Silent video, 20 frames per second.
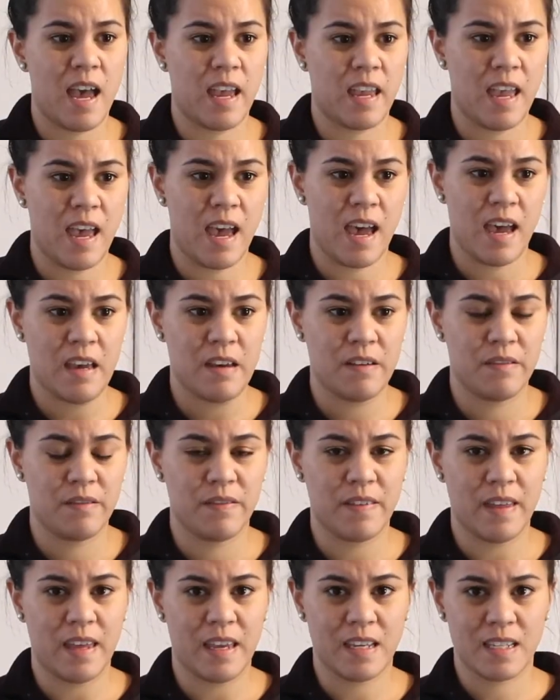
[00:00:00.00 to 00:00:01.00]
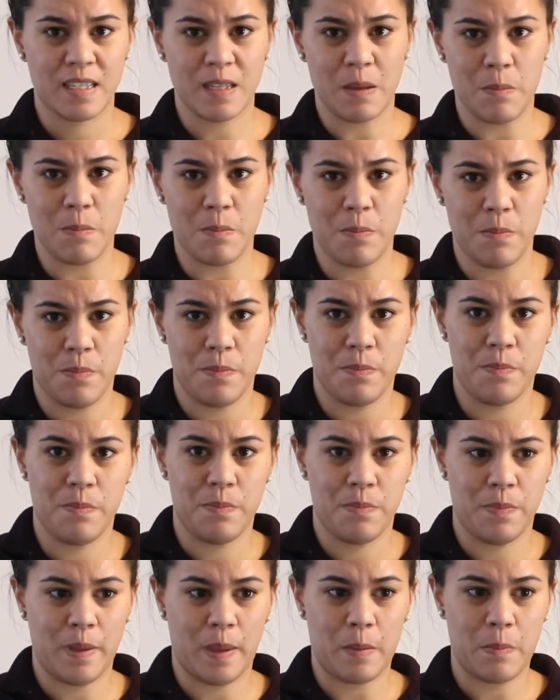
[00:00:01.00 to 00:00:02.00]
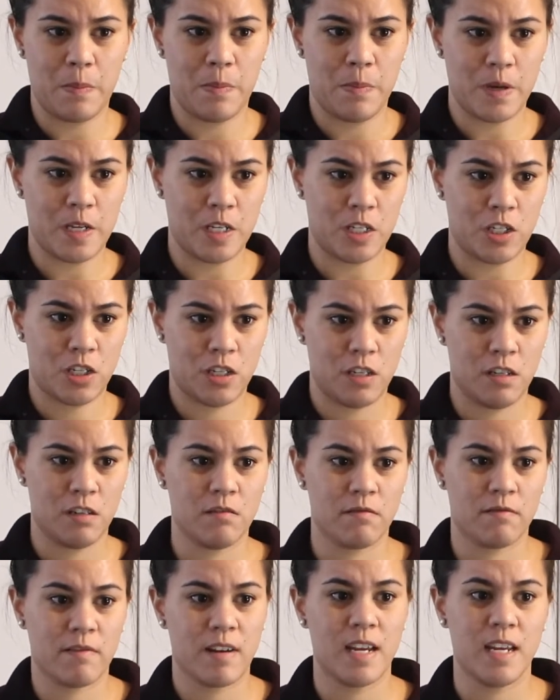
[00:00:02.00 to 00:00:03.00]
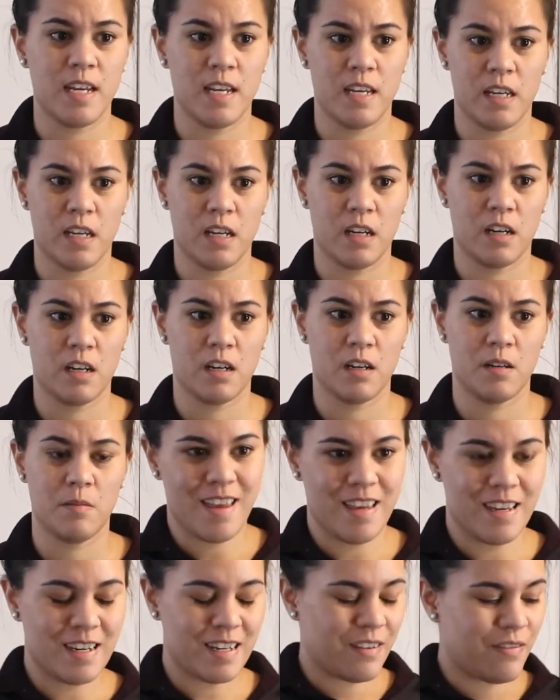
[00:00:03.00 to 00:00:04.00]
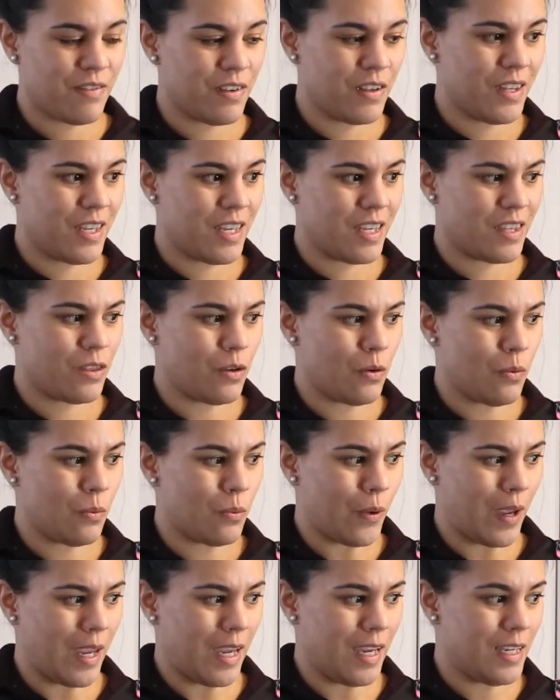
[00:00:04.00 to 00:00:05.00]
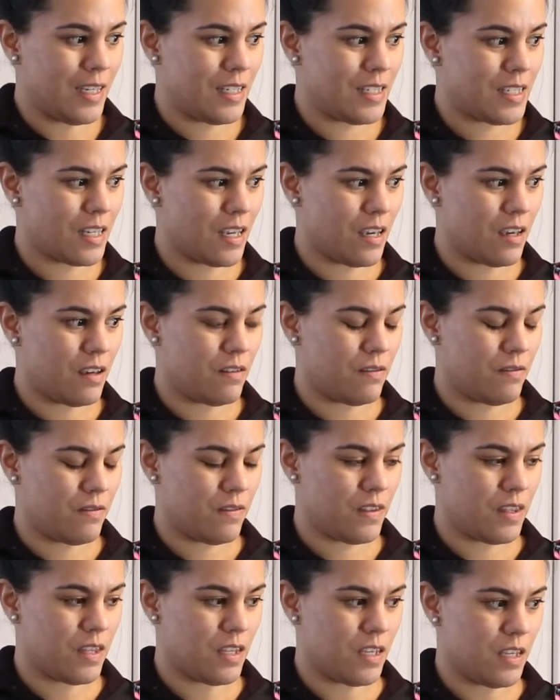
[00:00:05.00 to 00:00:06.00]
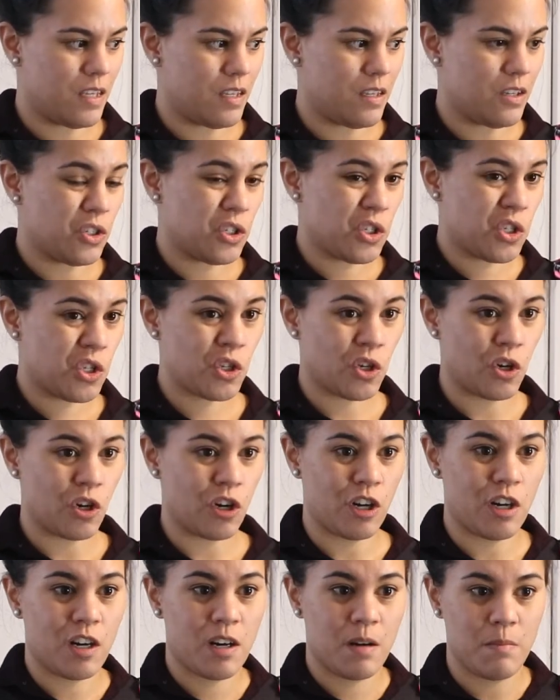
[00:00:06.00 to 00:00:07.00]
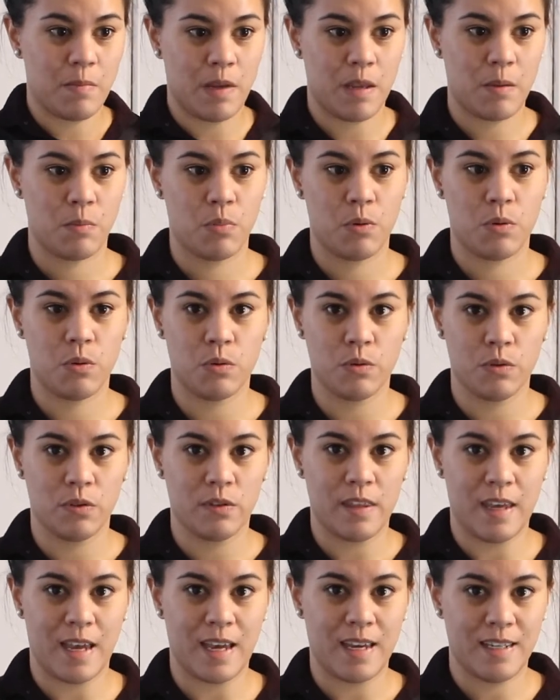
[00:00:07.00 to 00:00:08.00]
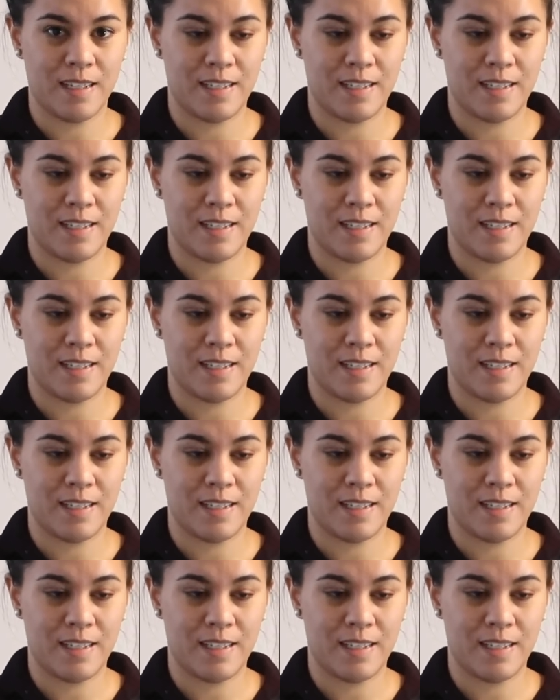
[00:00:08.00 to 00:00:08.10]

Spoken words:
have like some bunching right here, and I feel like the weight of the skirt might pull that